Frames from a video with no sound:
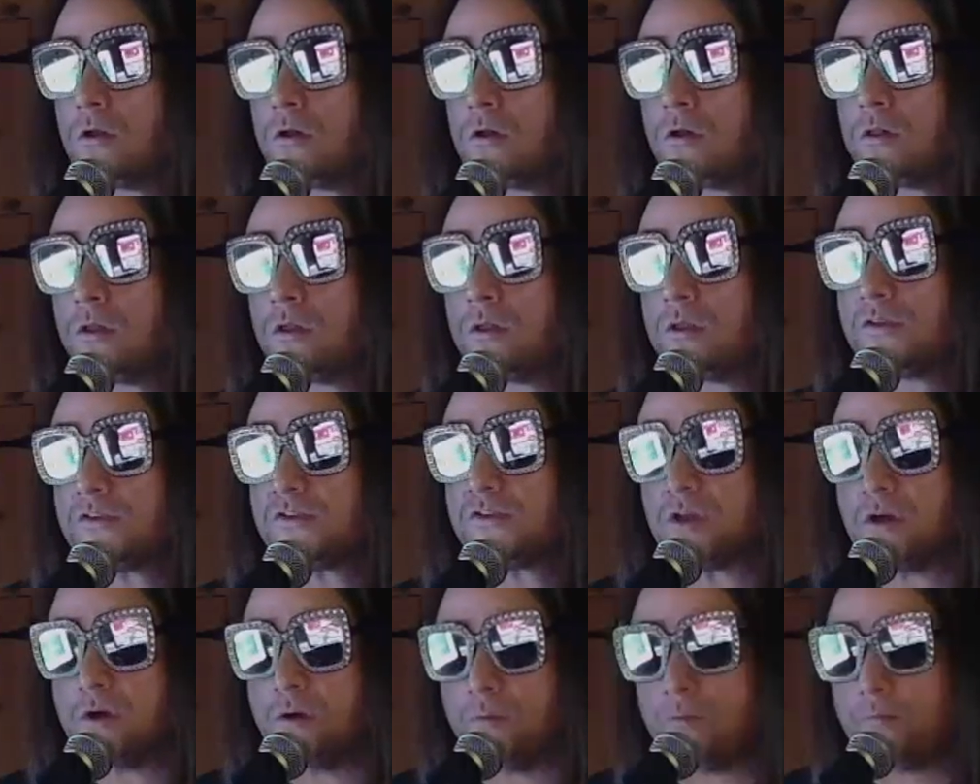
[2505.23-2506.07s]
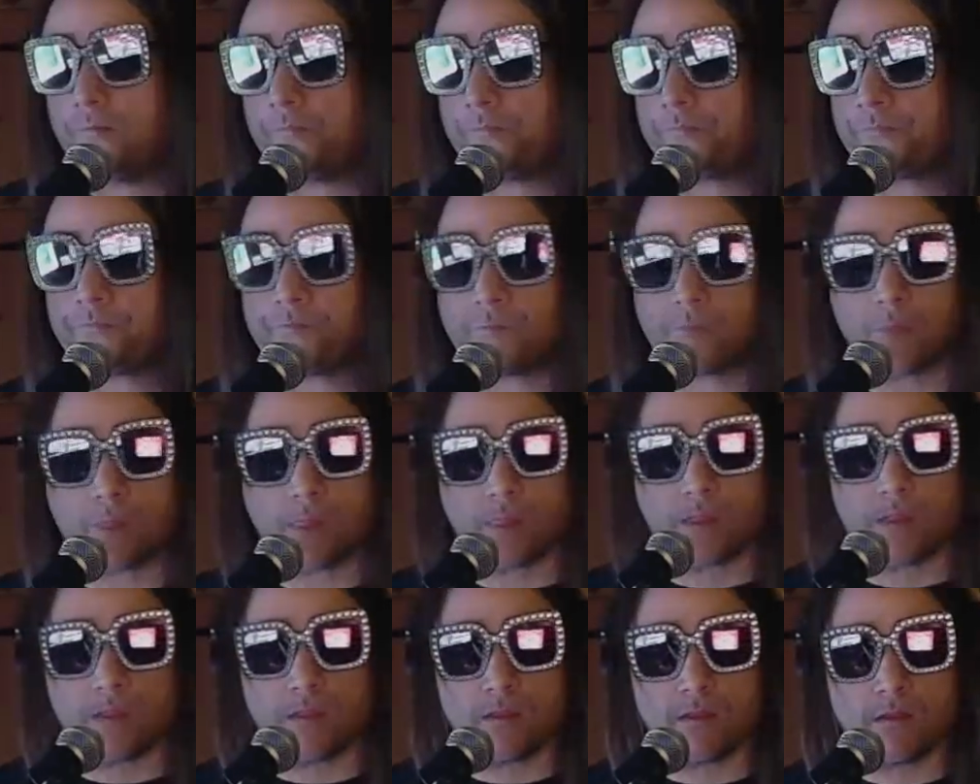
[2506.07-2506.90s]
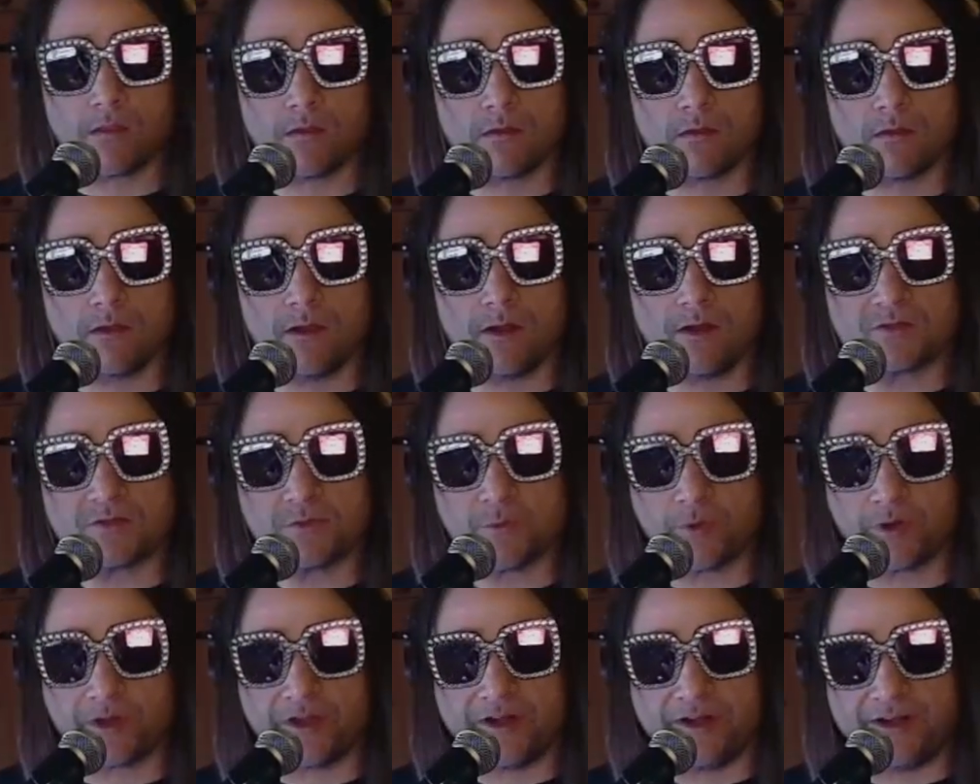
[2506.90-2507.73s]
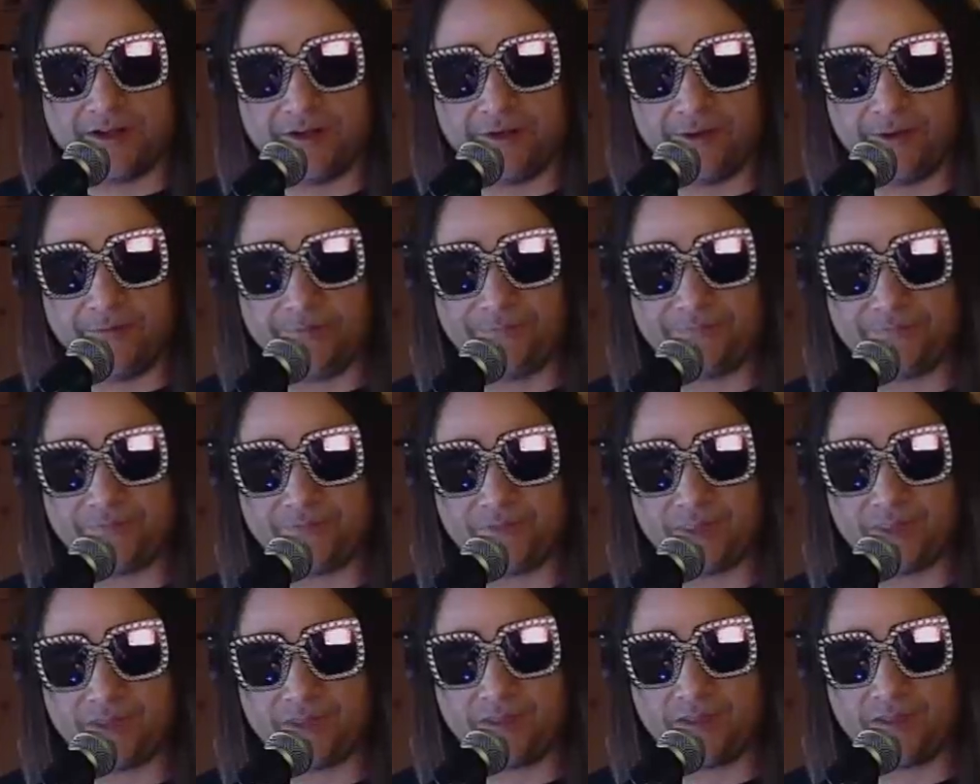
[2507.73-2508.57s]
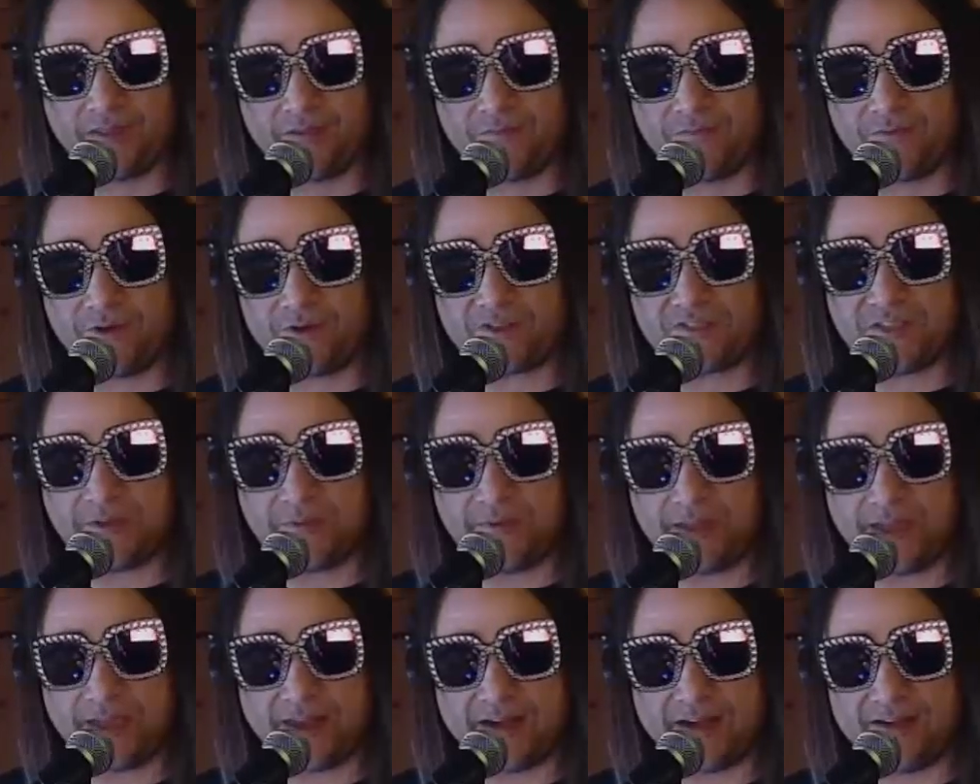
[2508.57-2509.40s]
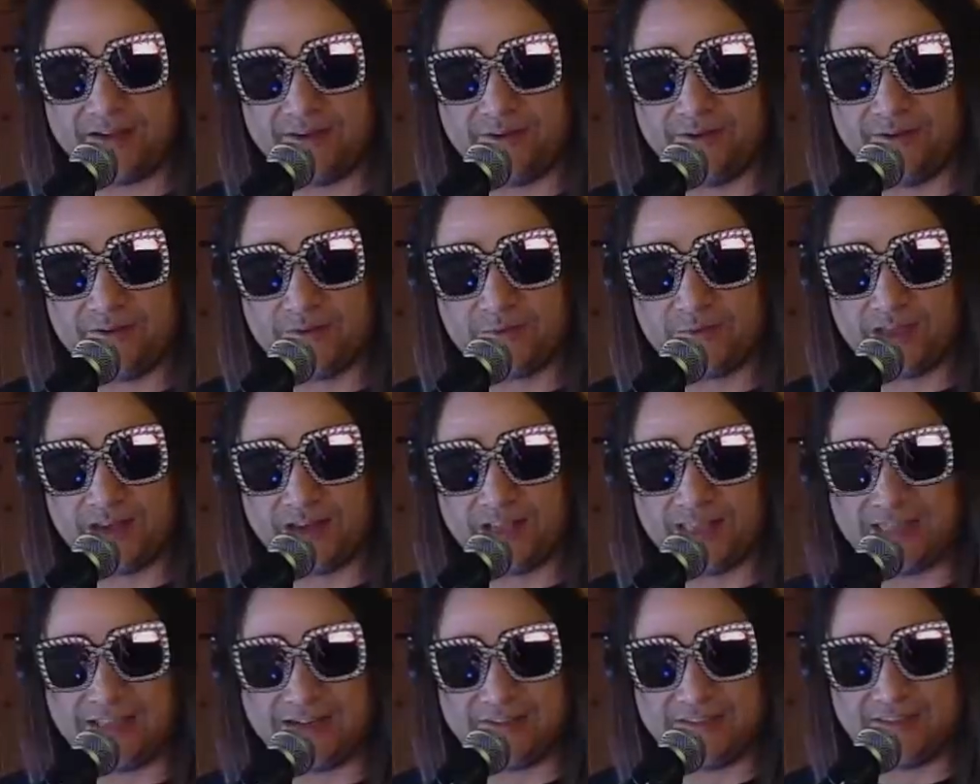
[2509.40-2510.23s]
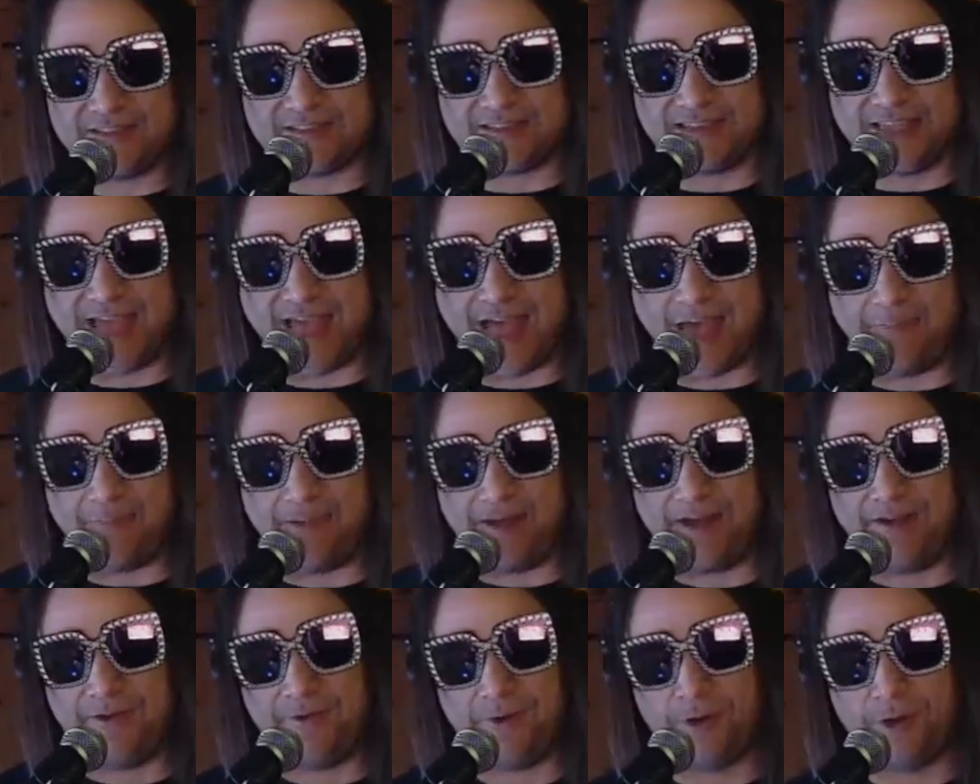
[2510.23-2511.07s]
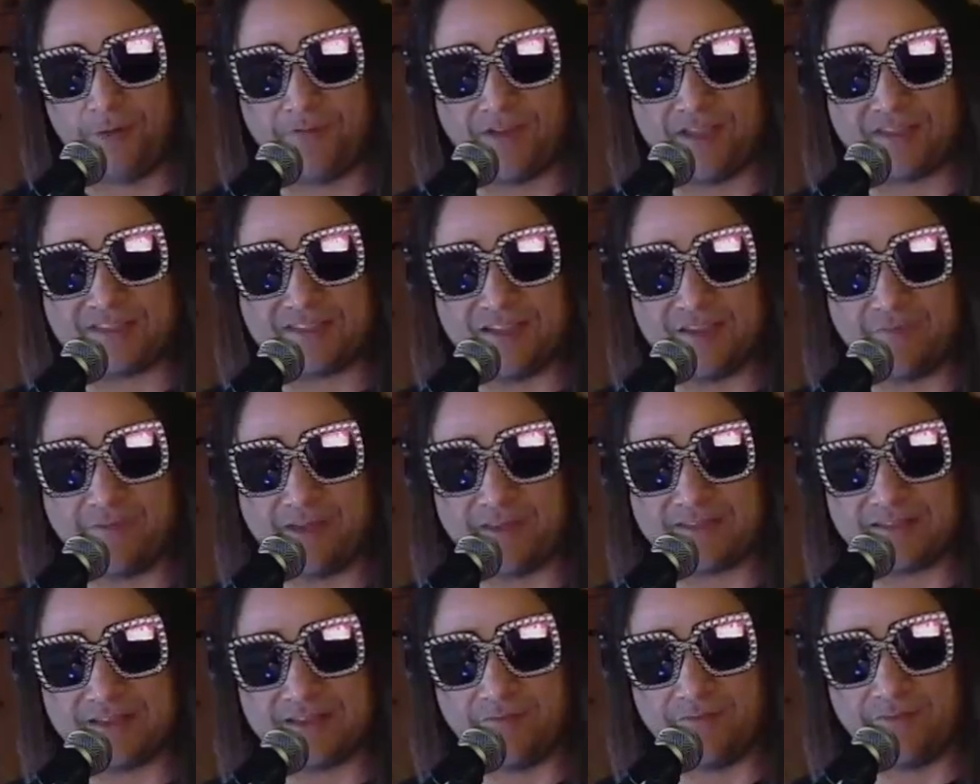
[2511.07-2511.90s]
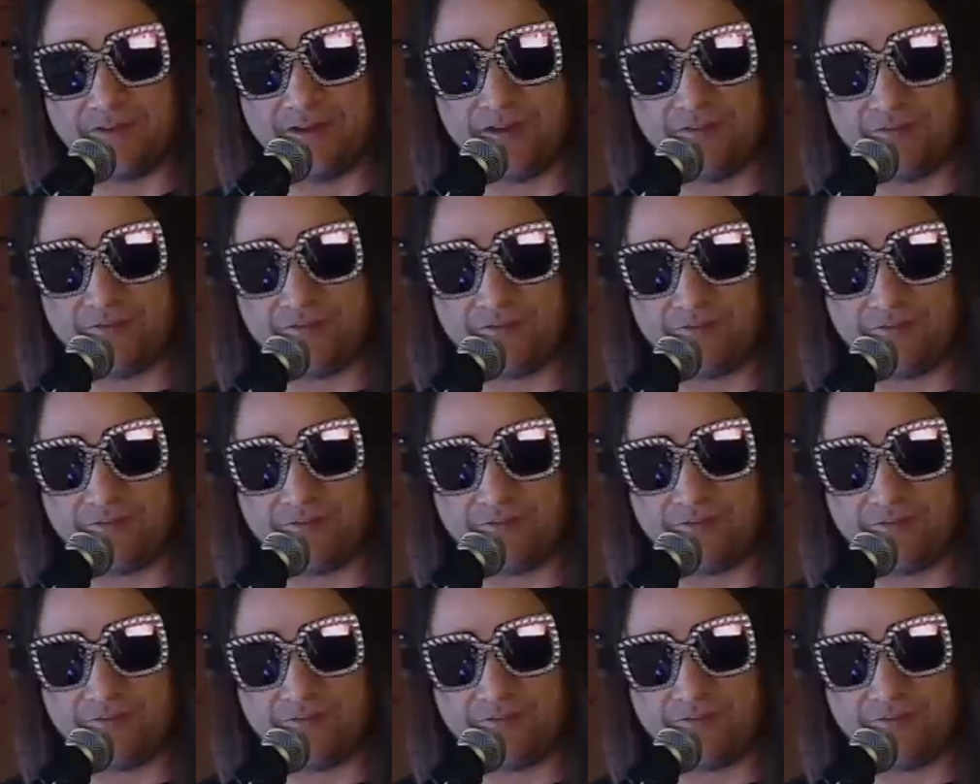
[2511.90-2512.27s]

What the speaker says: So here's what we're going to do. First thing we got to do is we got to clear this gap, and I don't know if I saved myself enough.